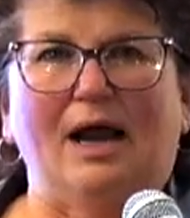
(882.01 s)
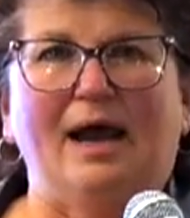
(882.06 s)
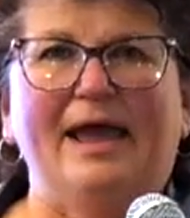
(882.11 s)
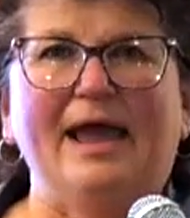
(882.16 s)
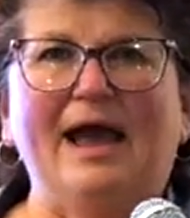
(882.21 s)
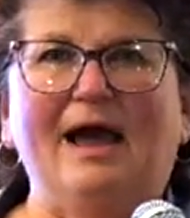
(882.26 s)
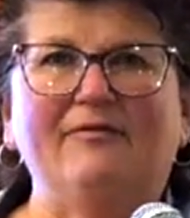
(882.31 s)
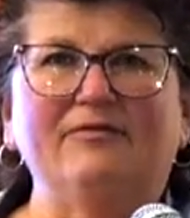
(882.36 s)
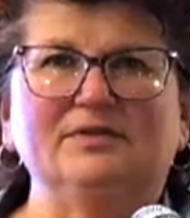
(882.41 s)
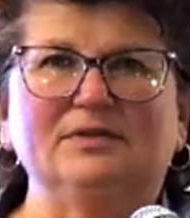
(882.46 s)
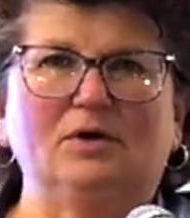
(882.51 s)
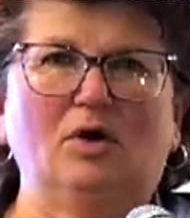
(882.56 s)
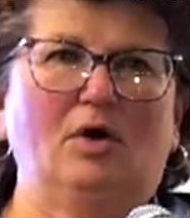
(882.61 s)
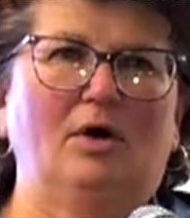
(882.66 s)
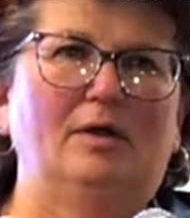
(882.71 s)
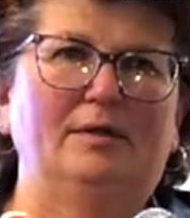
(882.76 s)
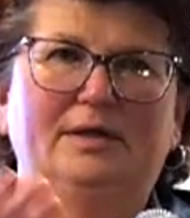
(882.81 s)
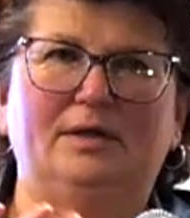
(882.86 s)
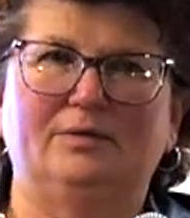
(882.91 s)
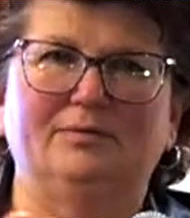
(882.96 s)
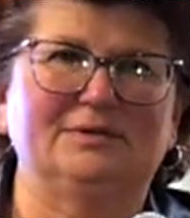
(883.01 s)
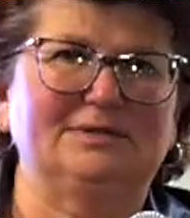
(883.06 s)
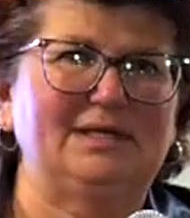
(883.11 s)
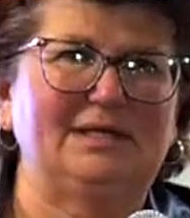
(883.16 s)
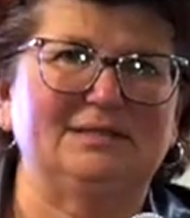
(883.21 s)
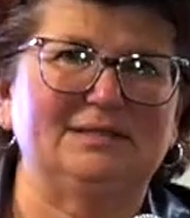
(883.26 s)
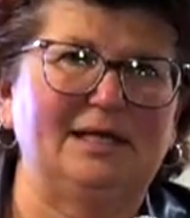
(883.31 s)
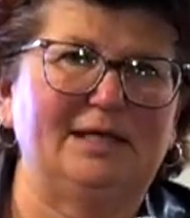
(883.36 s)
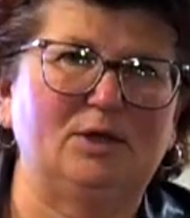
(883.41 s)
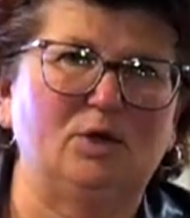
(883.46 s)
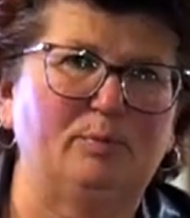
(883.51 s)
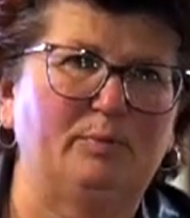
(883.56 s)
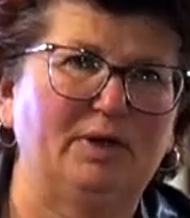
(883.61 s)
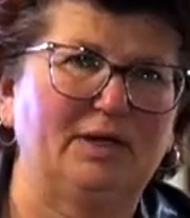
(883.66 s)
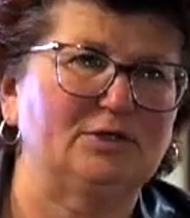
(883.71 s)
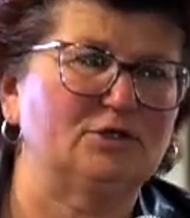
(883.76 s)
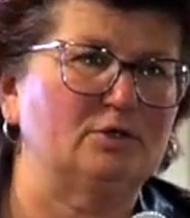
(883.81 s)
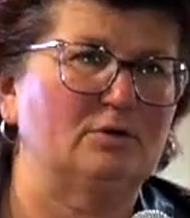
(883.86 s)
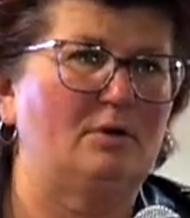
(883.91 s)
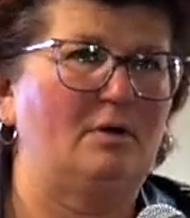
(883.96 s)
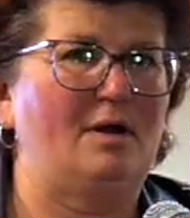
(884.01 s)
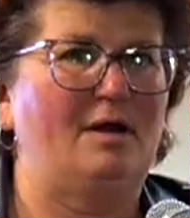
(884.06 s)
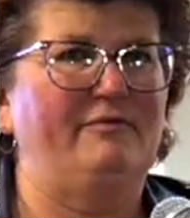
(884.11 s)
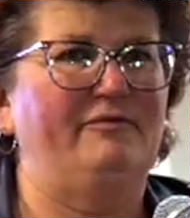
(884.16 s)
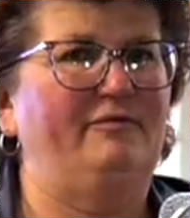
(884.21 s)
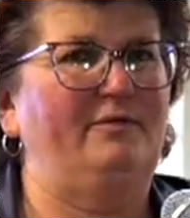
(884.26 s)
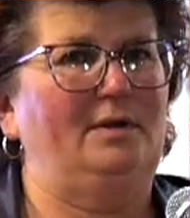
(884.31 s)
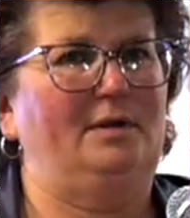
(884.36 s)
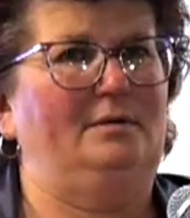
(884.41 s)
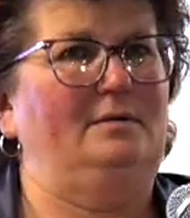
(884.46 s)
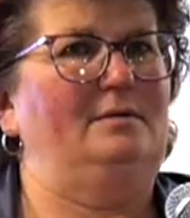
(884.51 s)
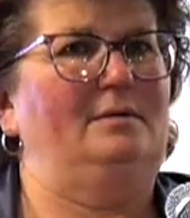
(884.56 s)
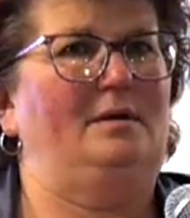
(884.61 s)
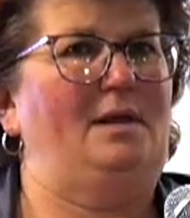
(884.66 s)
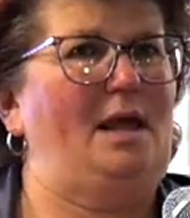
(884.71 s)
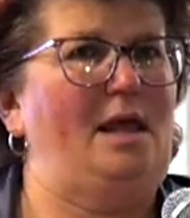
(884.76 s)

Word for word: I have to call you and say, take your picture off and,